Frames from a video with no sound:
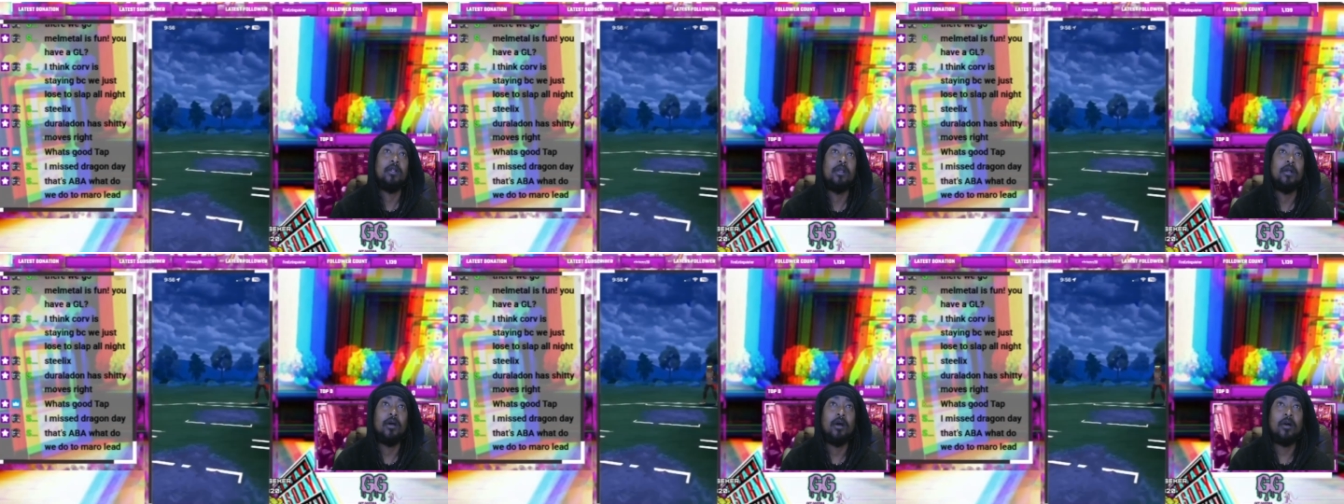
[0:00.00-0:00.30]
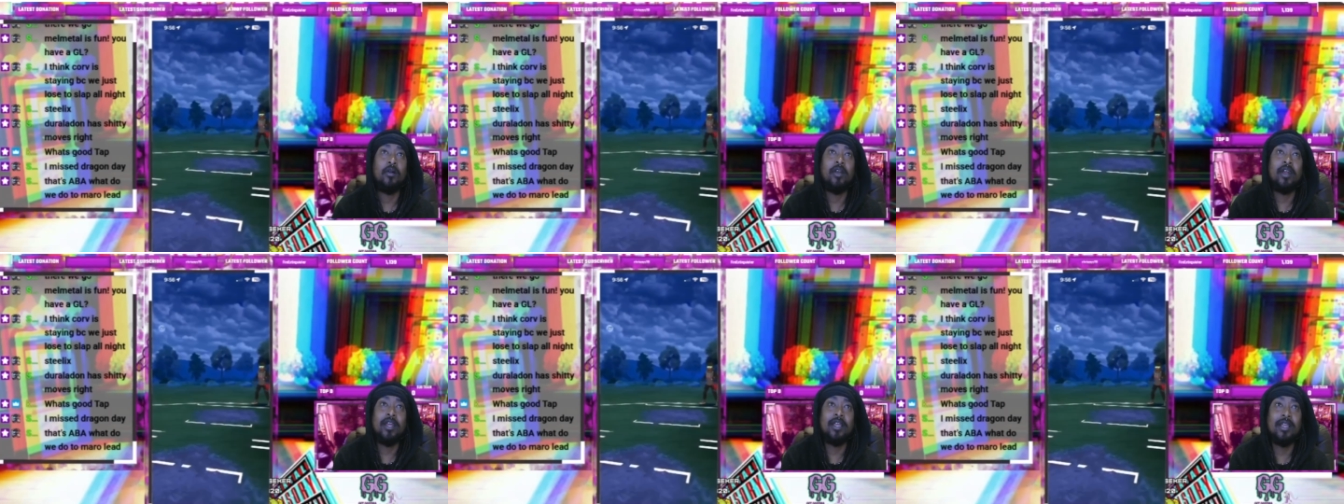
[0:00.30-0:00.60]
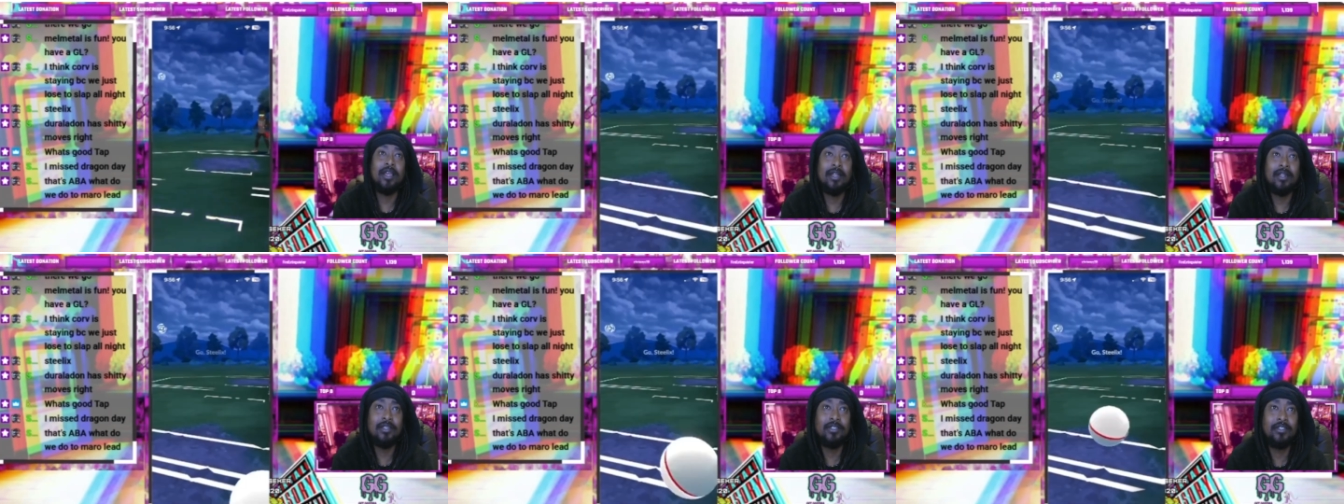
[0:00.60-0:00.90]
All right,
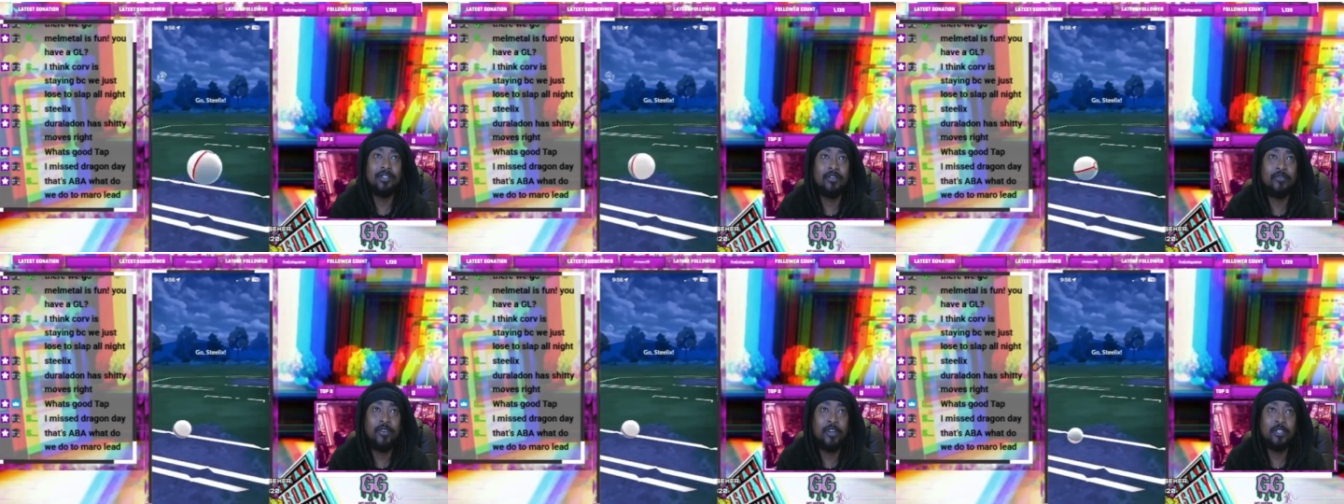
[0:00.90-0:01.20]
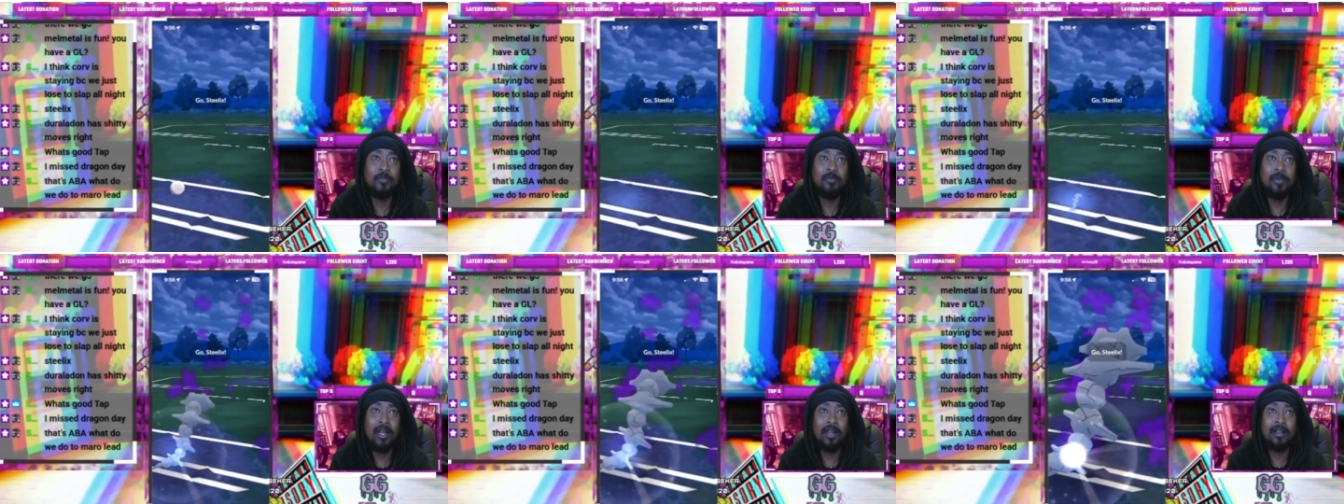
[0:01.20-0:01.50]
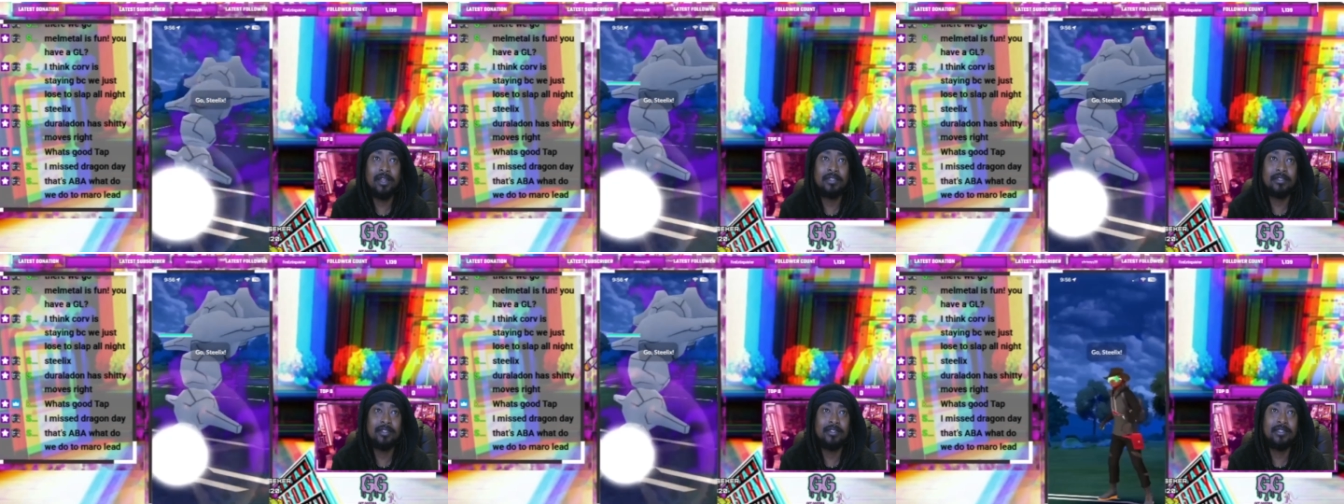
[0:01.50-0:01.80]
getting into the first battle
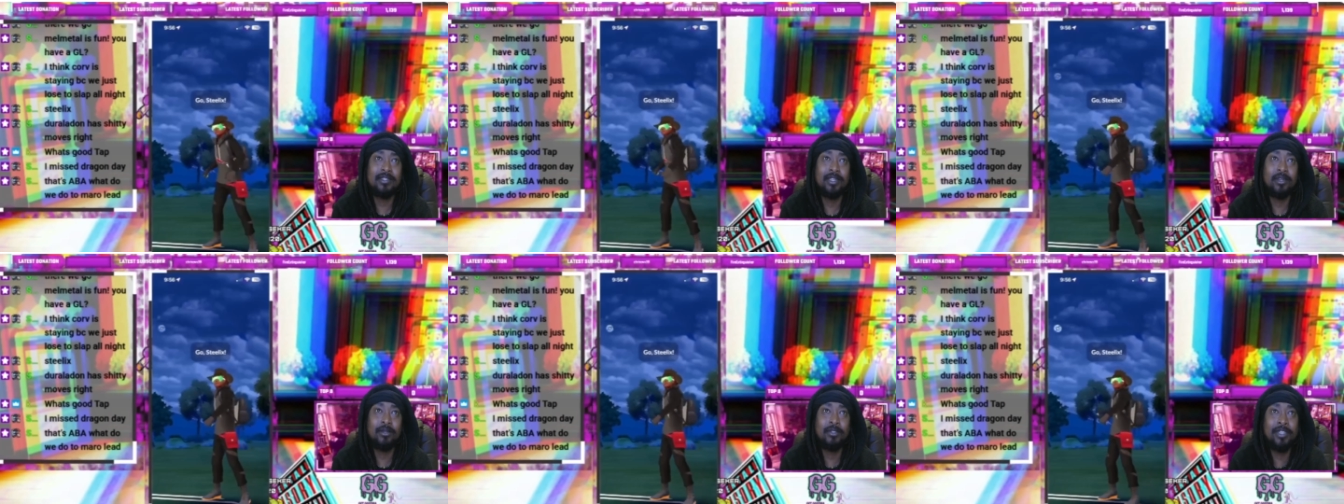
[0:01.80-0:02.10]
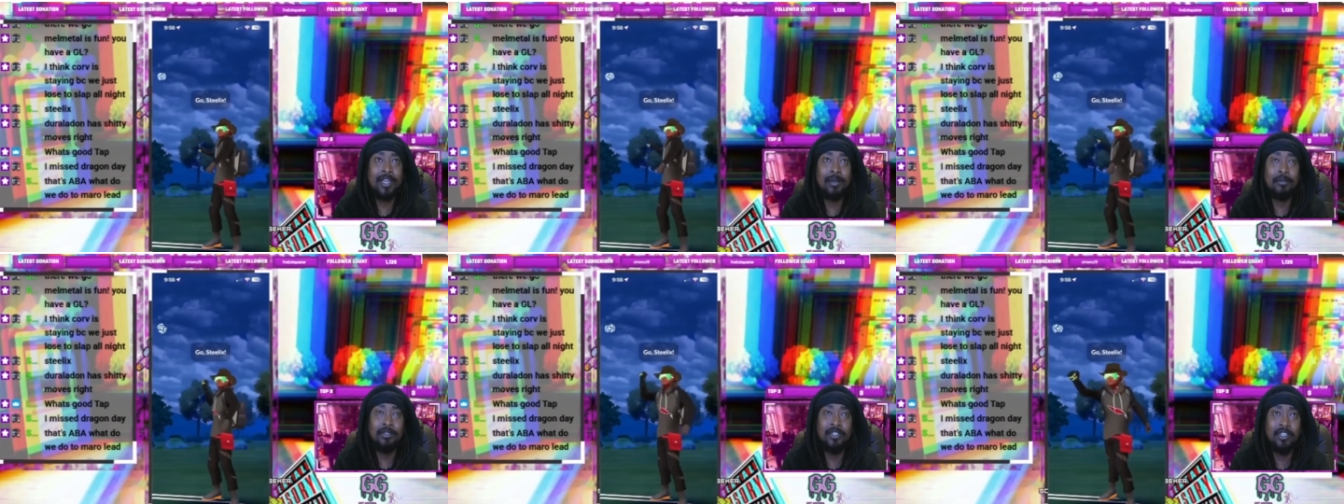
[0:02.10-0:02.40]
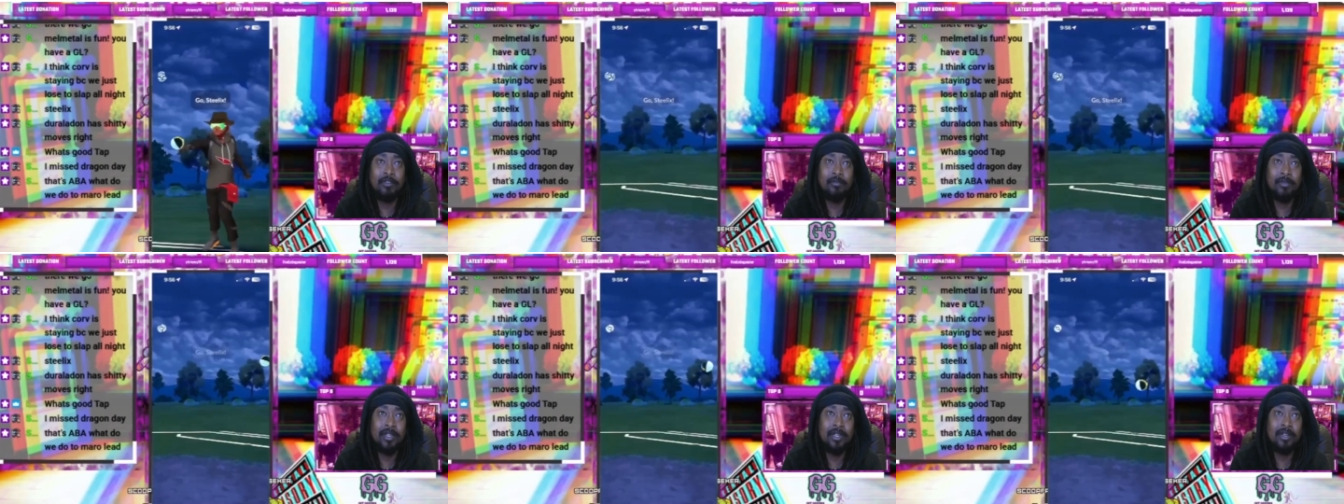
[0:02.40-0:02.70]
as a steel type
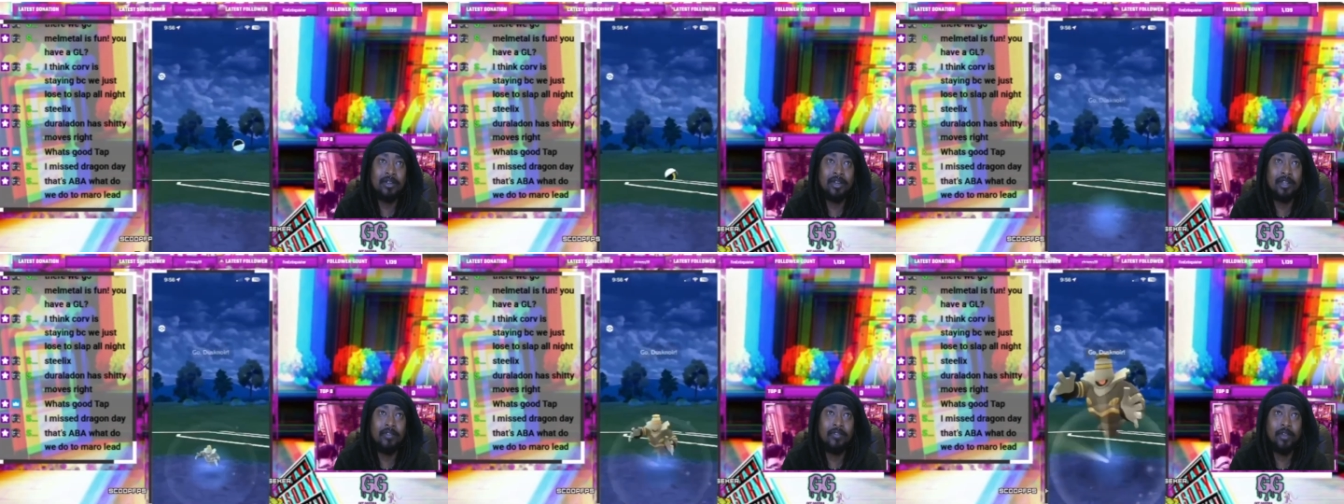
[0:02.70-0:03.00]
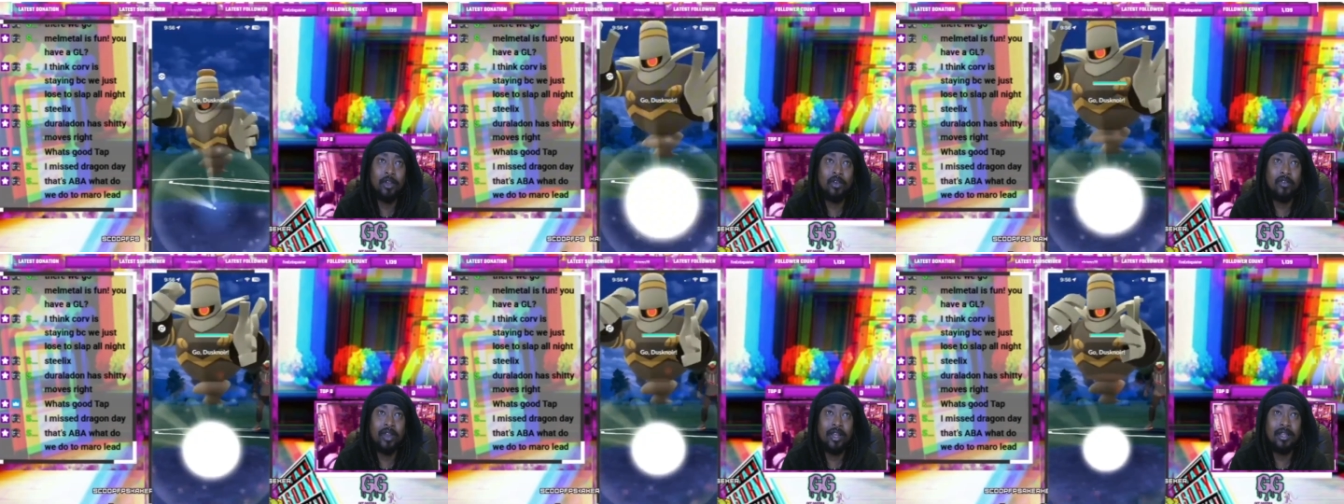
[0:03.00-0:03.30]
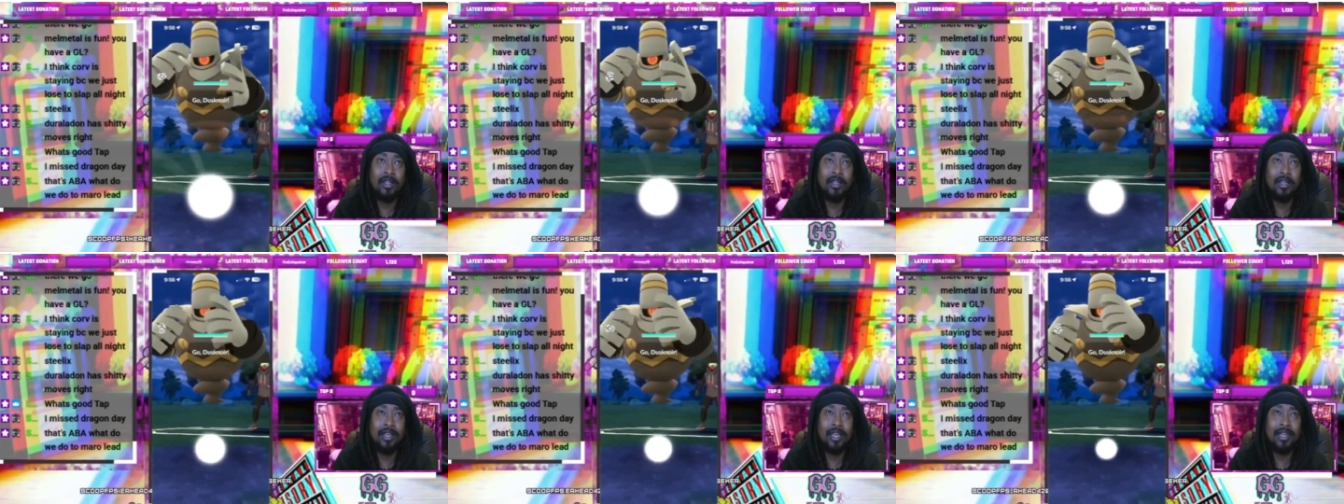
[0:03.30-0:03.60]
gym leader in the Gray League,